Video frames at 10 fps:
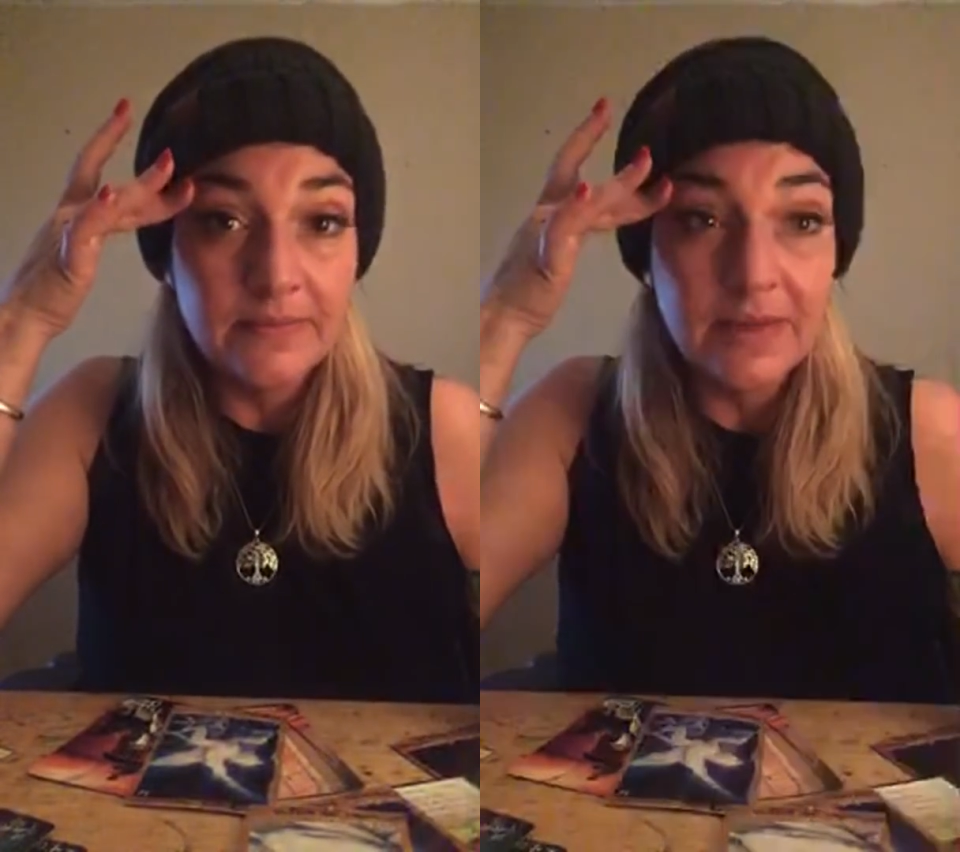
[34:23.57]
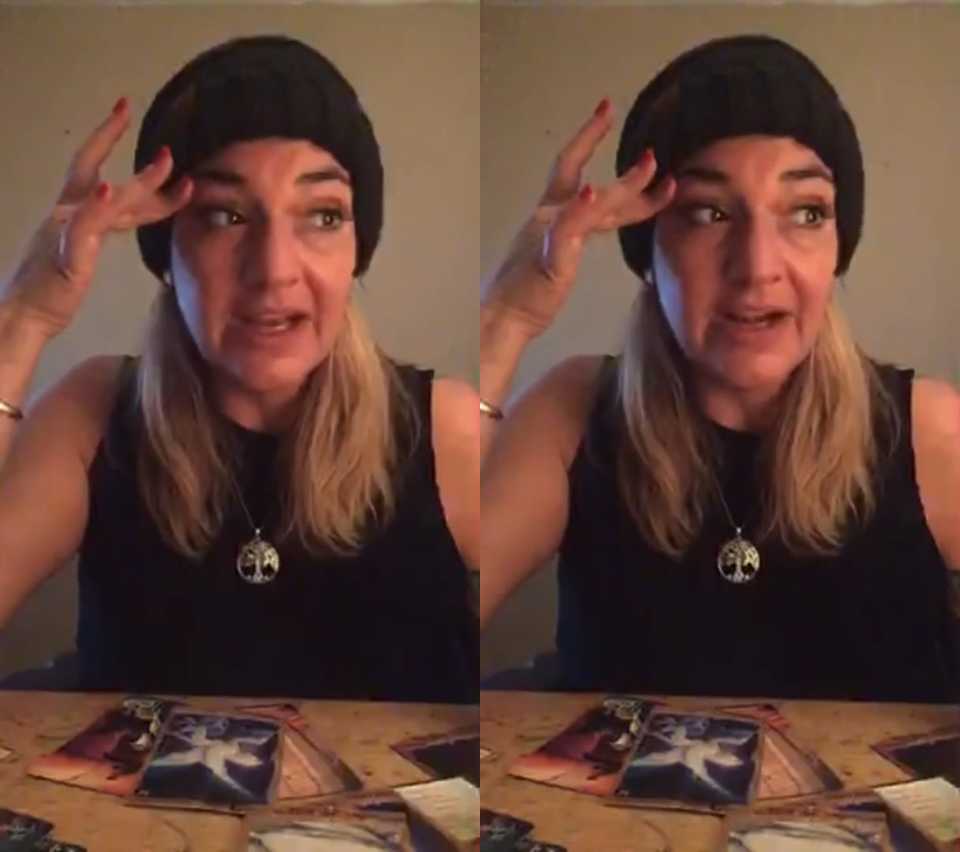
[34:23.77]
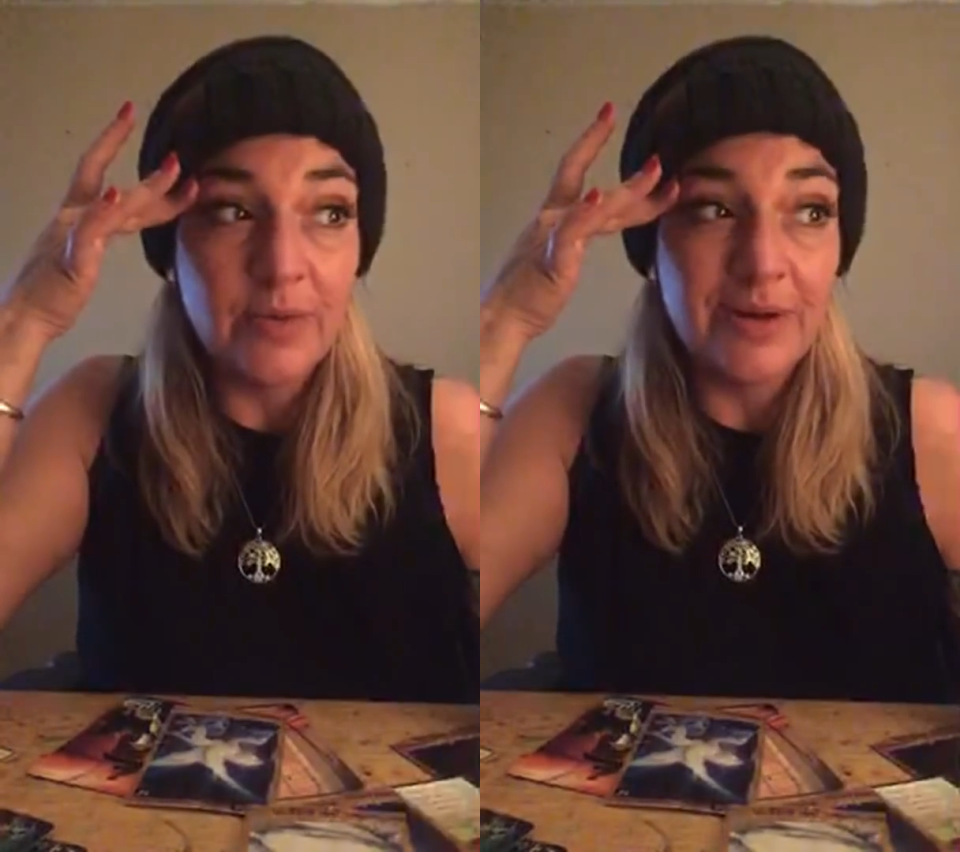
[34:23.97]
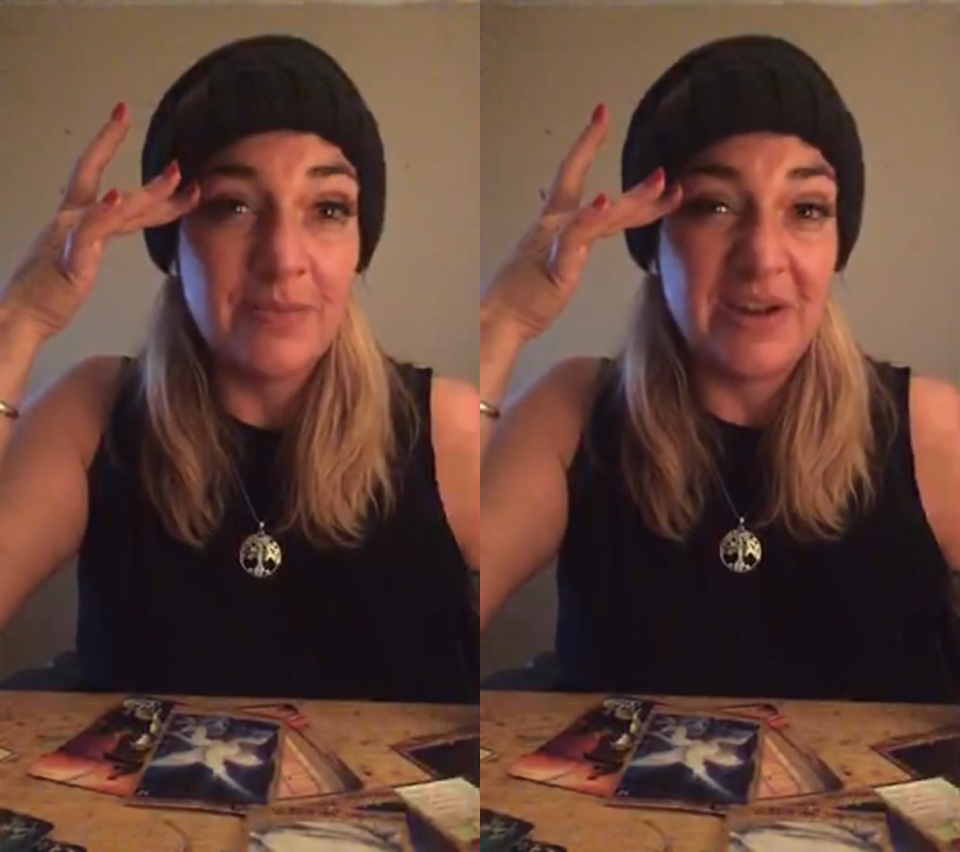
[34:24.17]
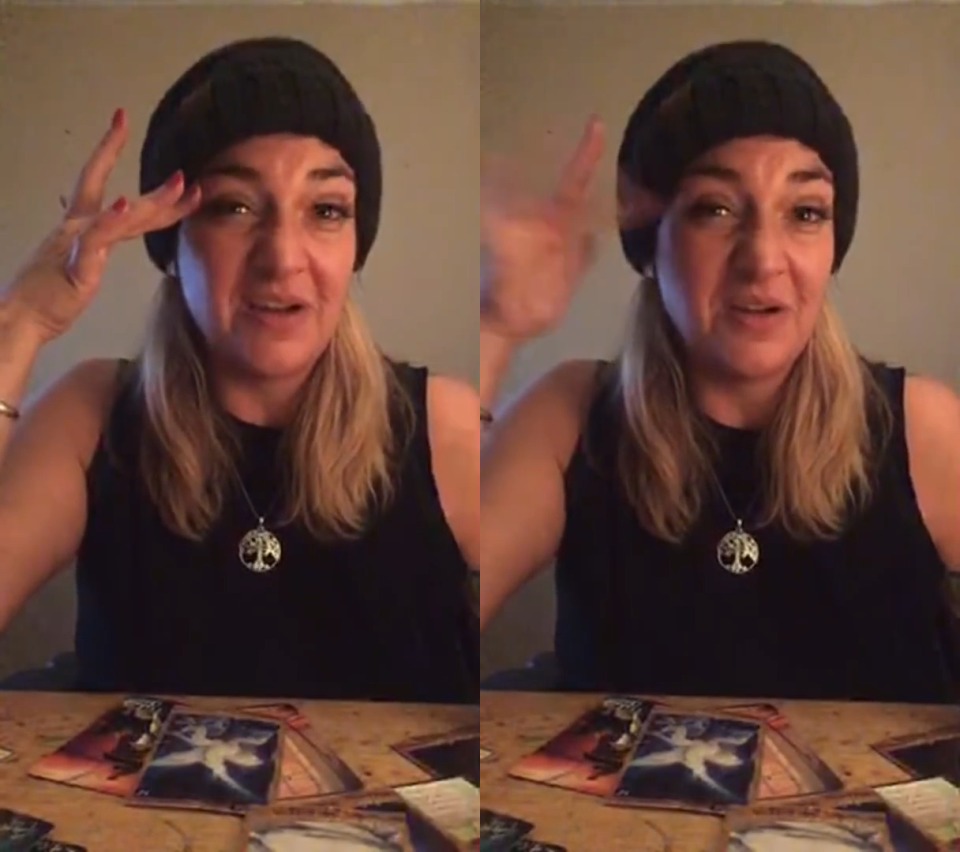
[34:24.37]
And I don't want to
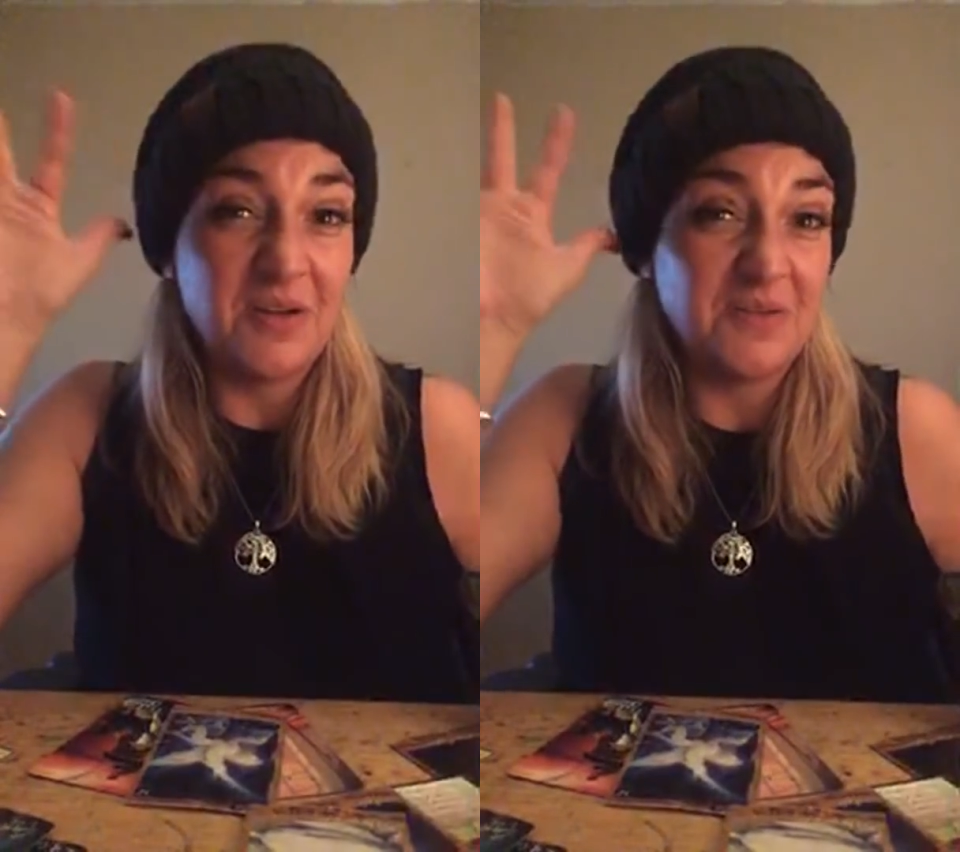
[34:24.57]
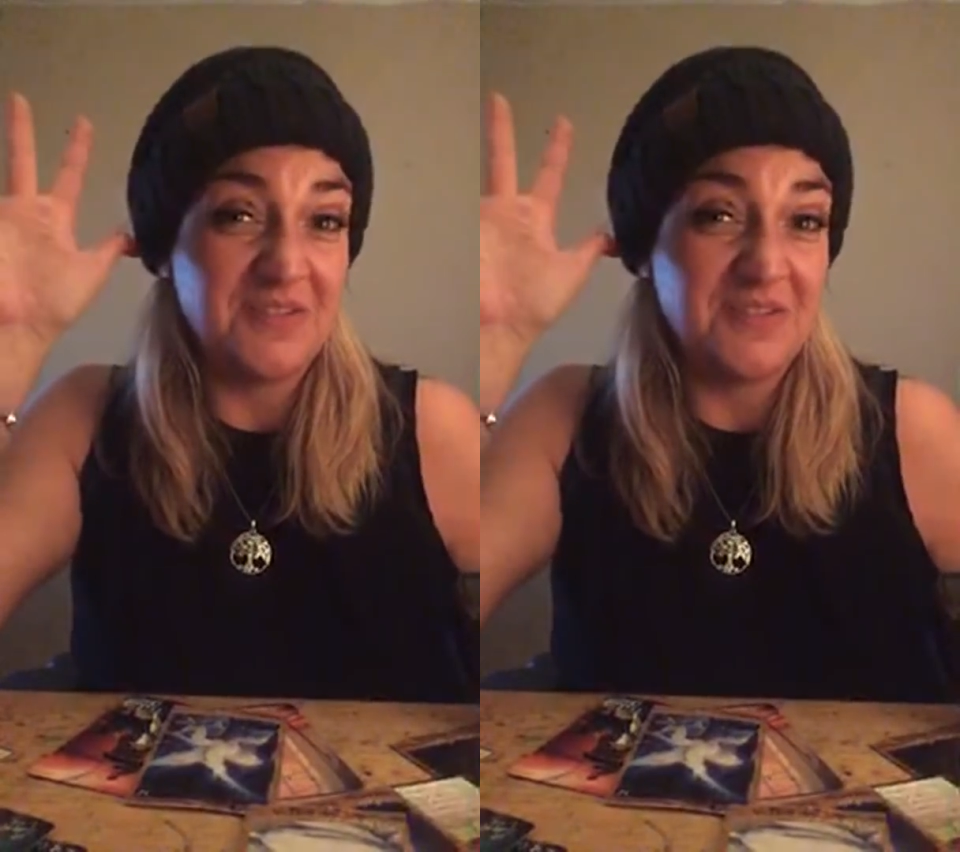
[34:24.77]
be all,